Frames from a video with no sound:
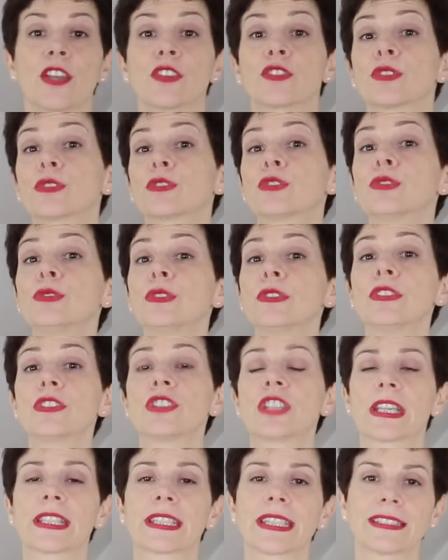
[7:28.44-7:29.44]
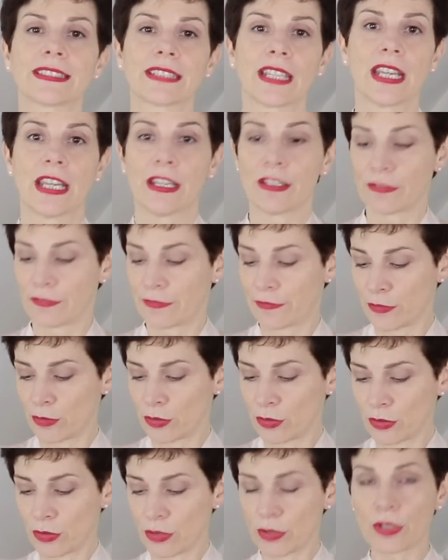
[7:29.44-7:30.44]
So two of the jackets
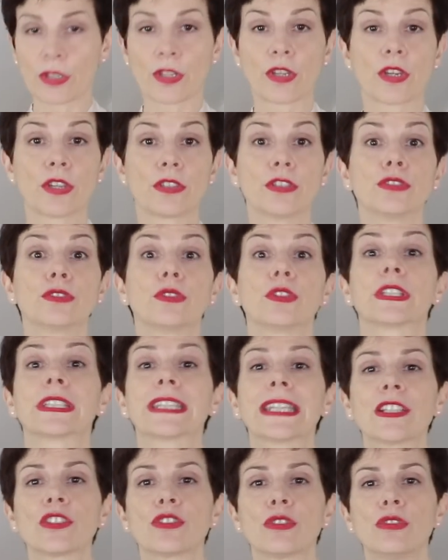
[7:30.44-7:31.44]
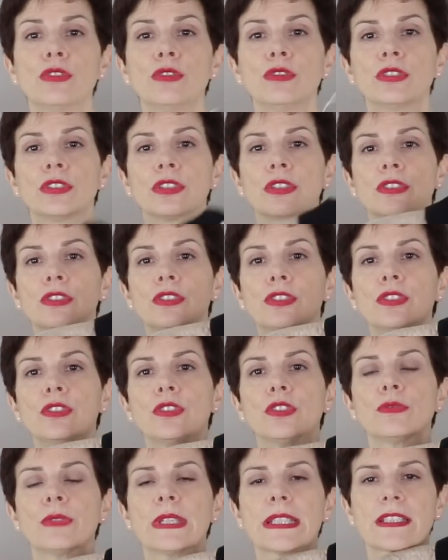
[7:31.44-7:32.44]
for, you know, a casual look. You
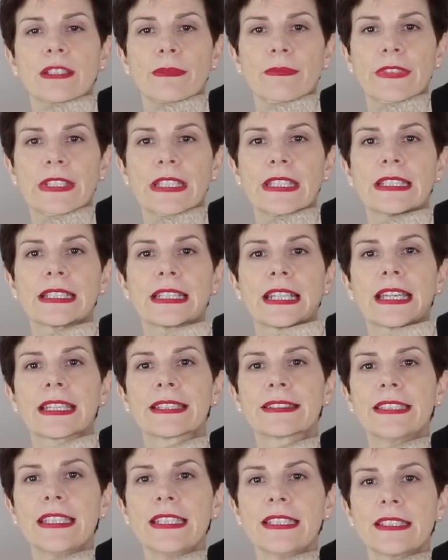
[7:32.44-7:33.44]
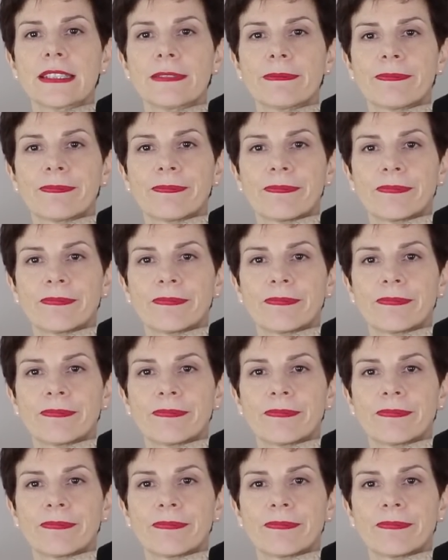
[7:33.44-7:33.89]
could wear something like this.